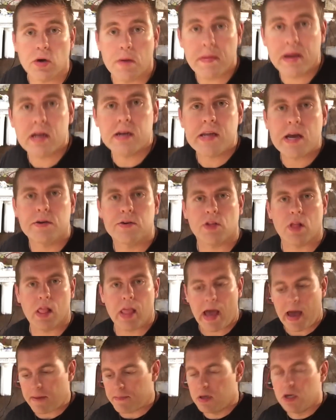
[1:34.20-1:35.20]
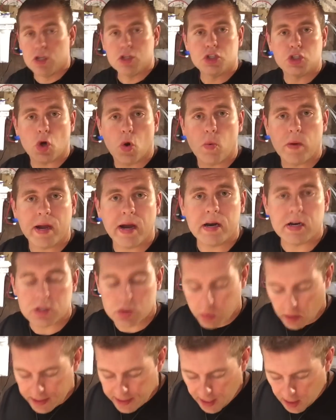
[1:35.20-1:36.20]
so I made it down to the lab. So we got our
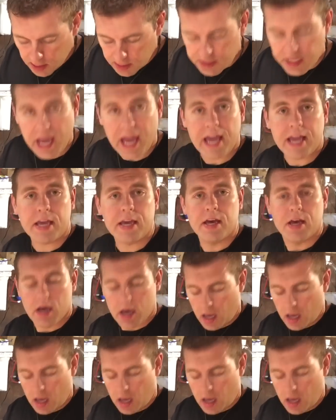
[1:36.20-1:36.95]
20 gallon tank.